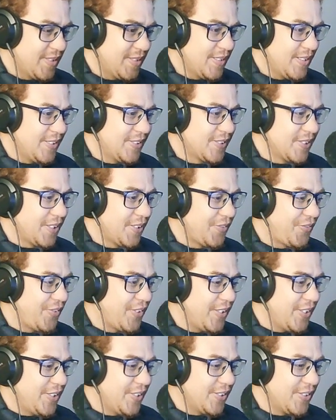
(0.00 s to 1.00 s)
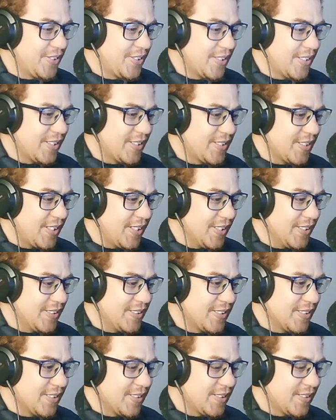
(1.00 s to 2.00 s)
He's gonna feed you to the
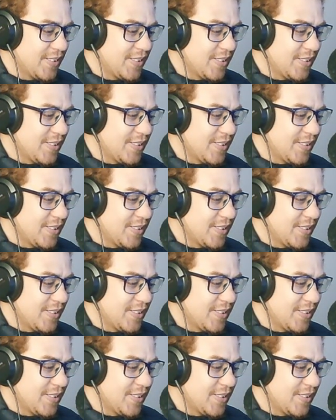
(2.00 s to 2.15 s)
Titan.